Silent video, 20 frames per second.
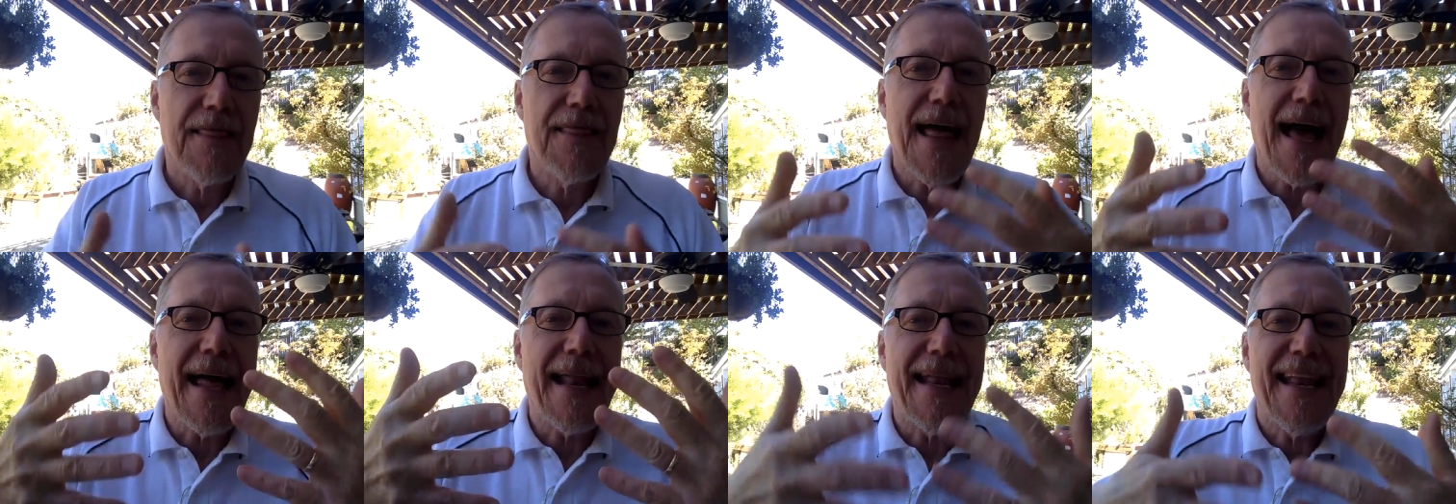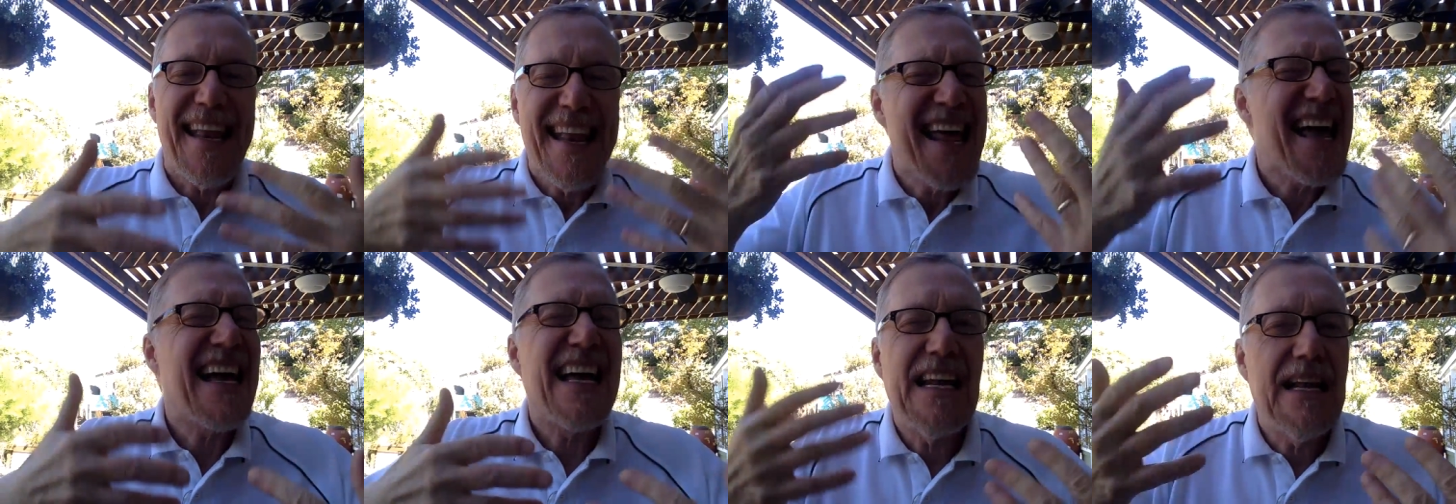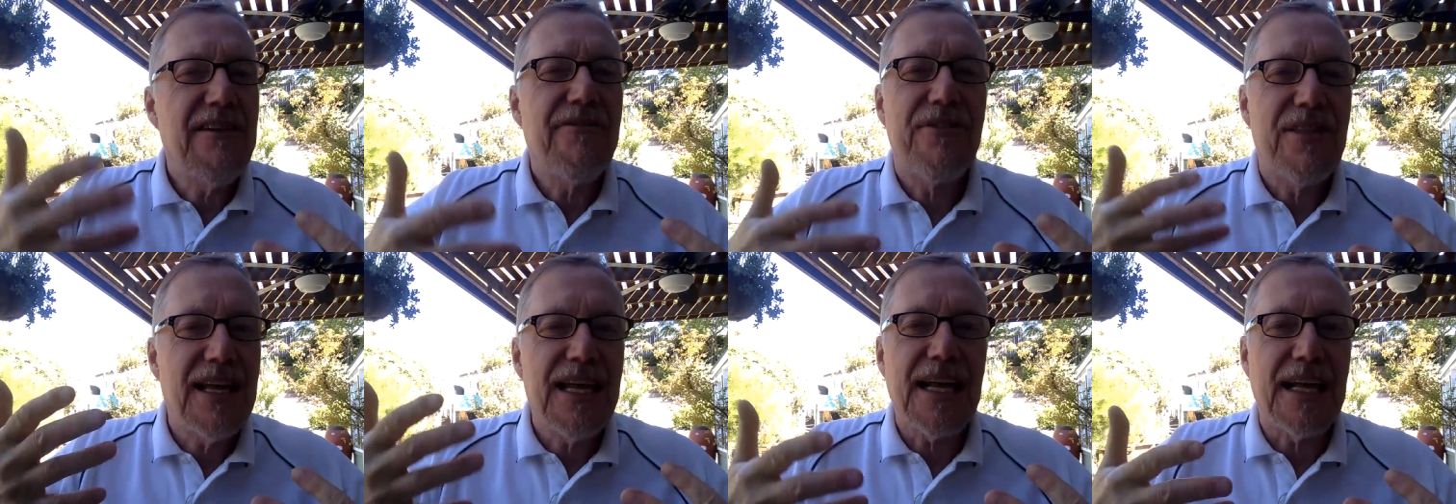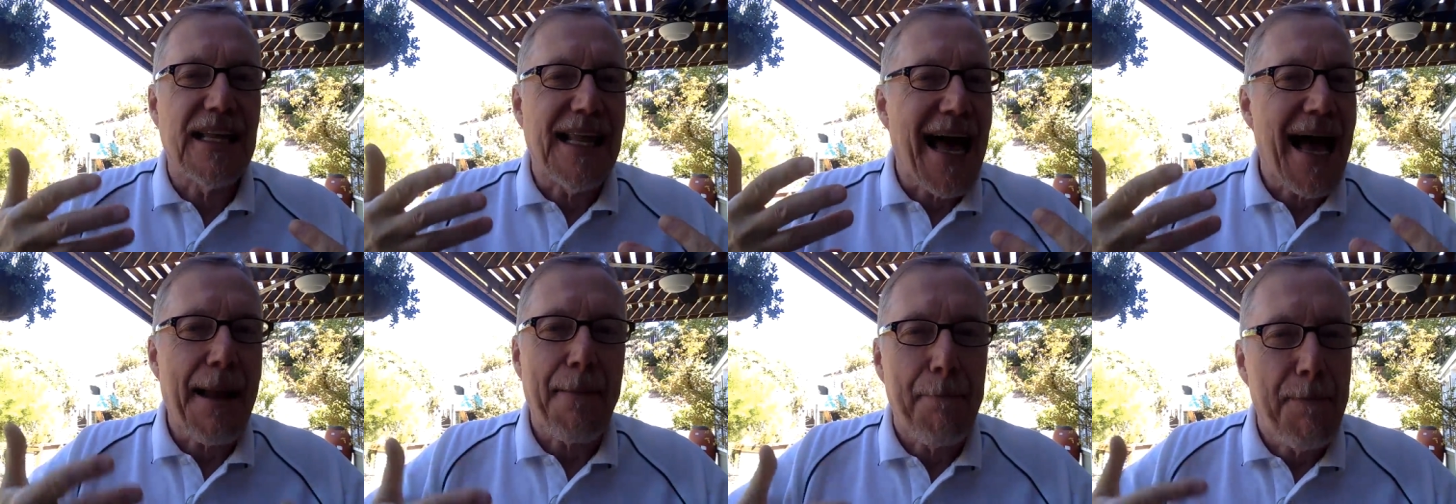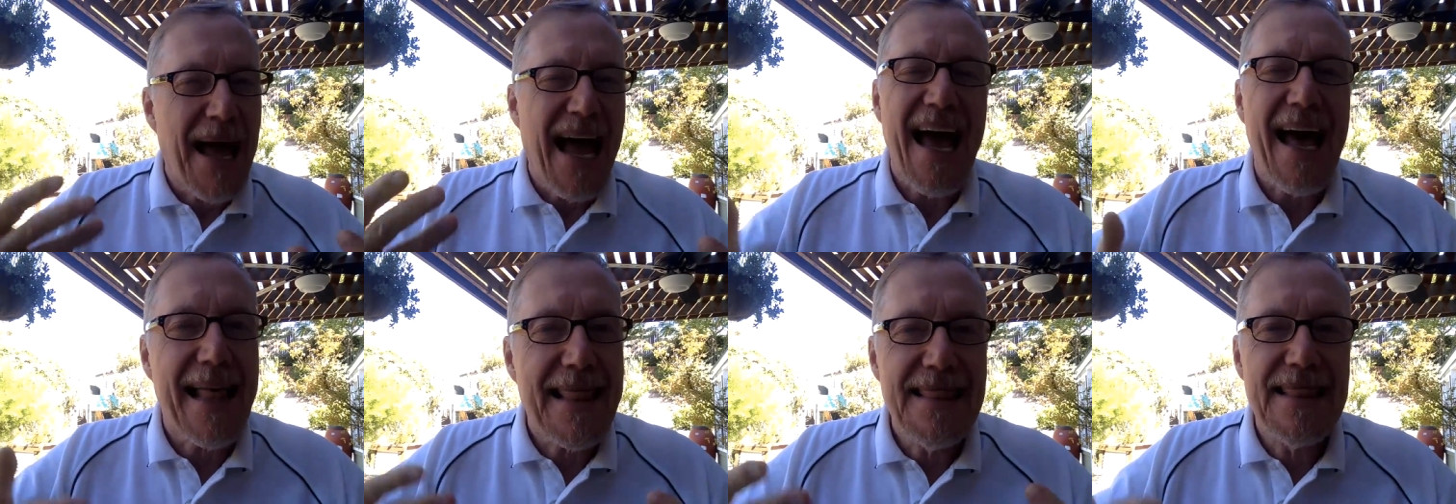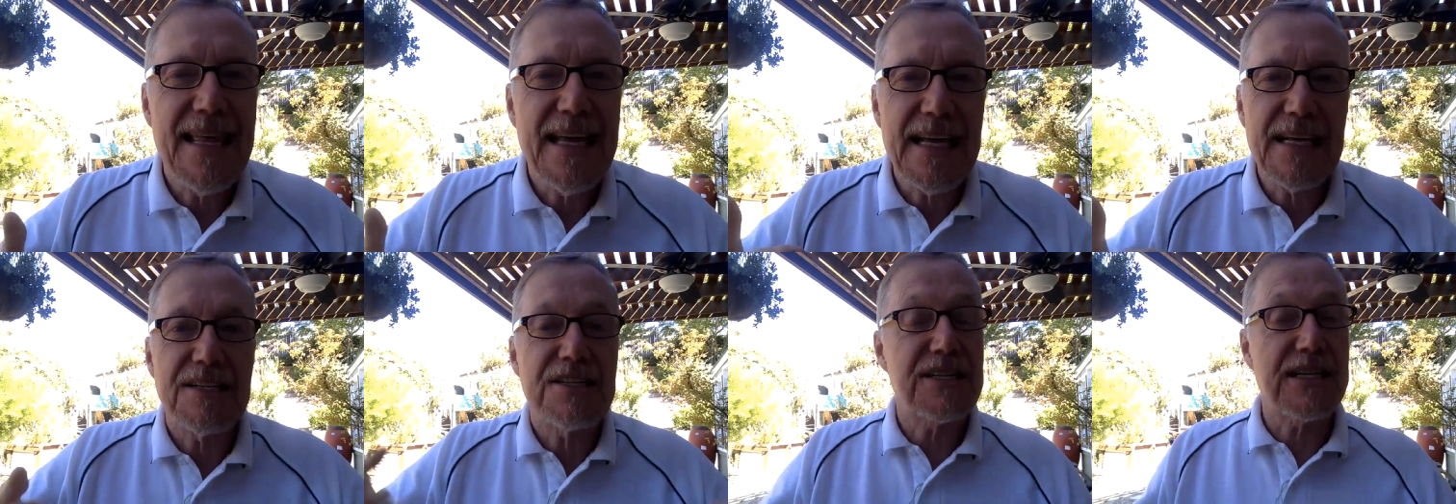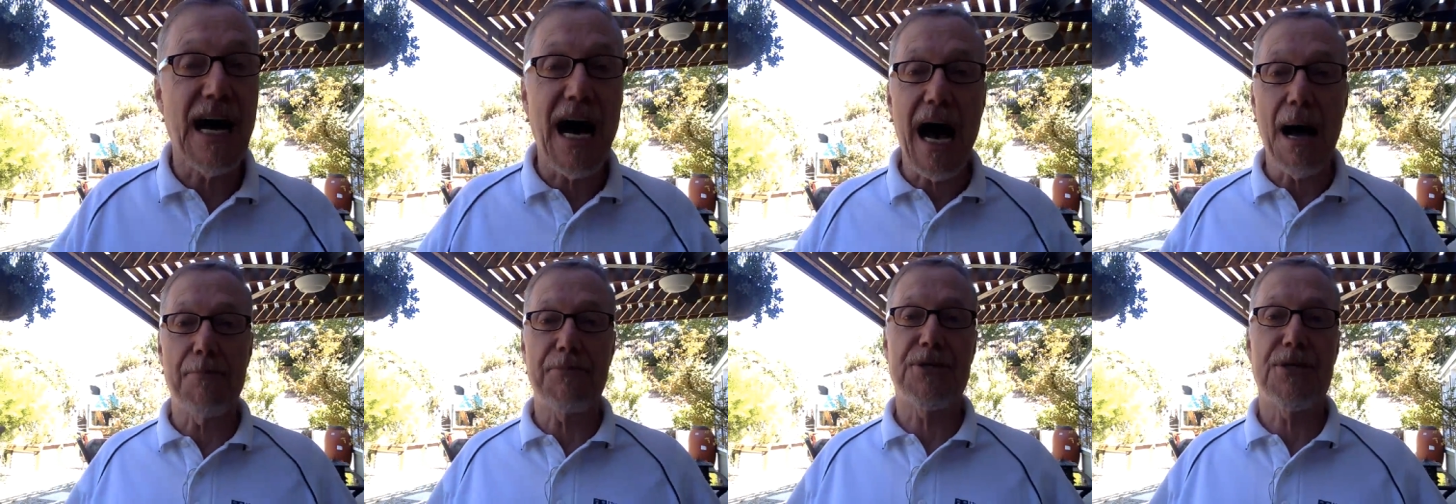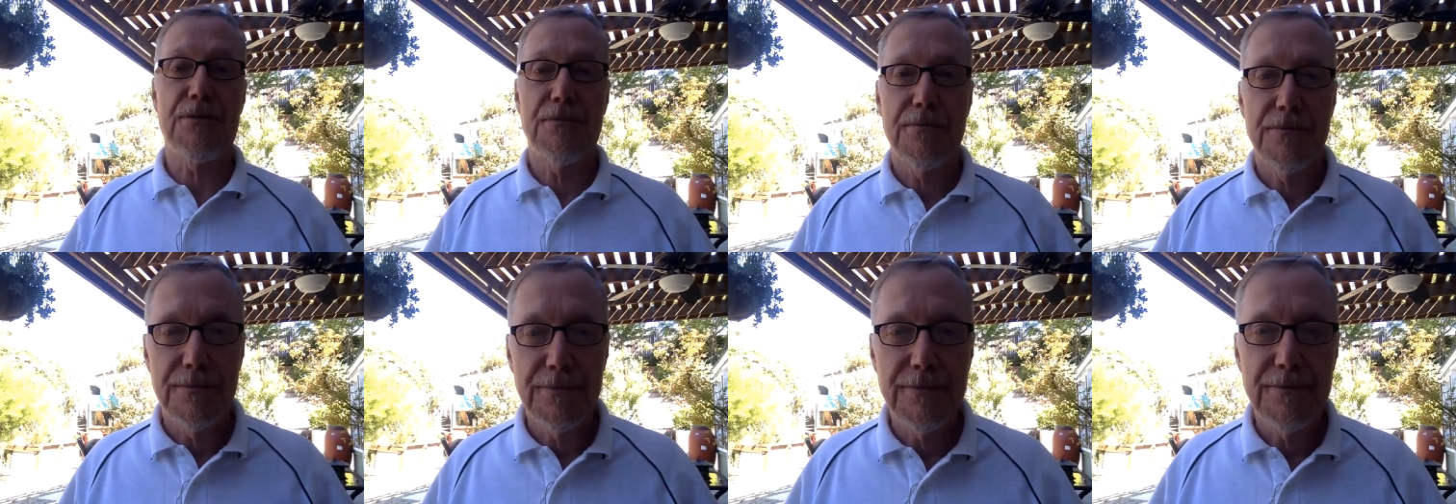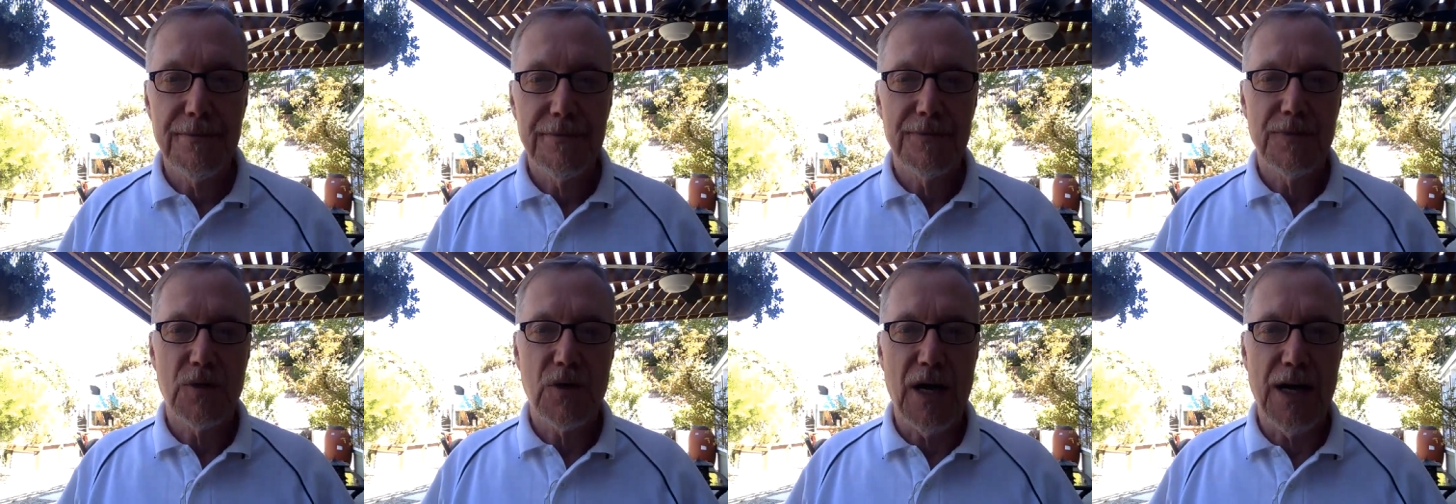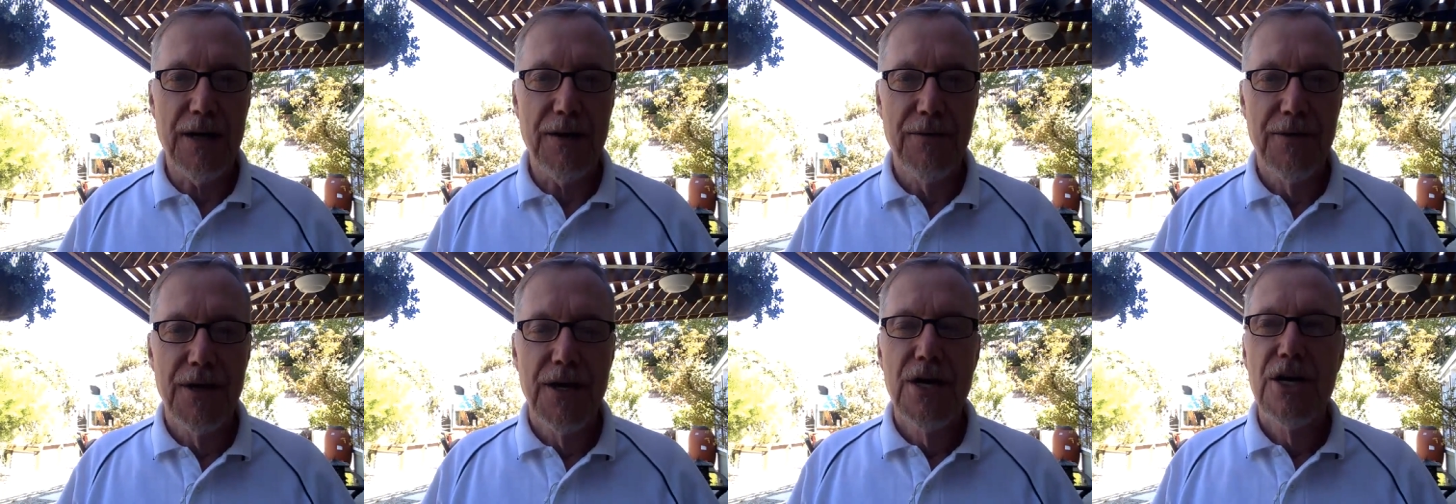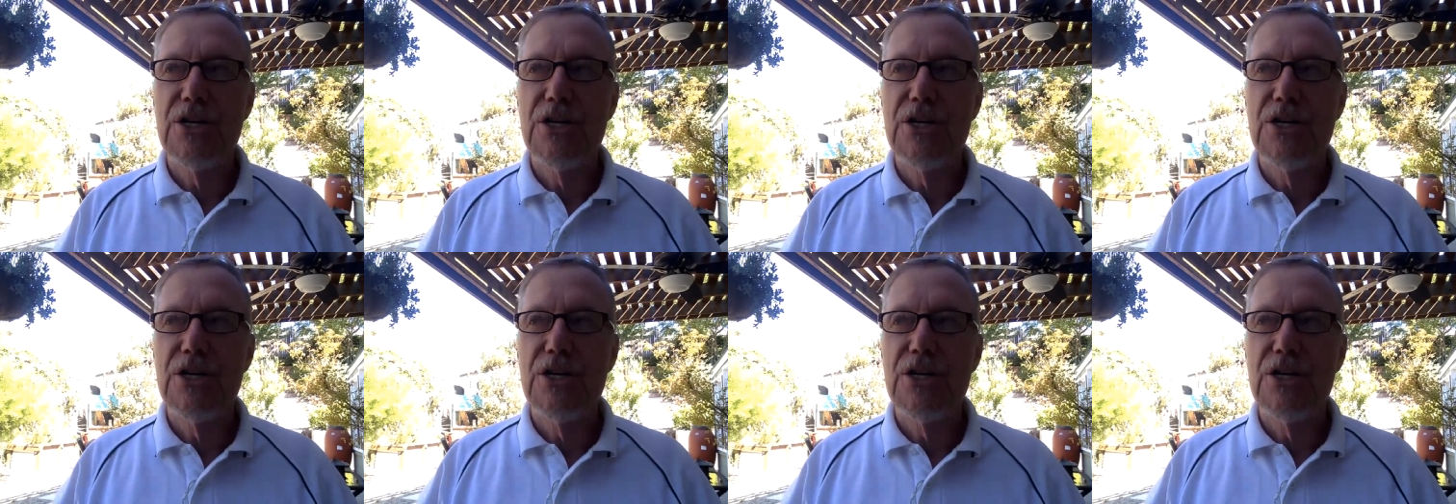that negative thing, that bad thing stops, okay?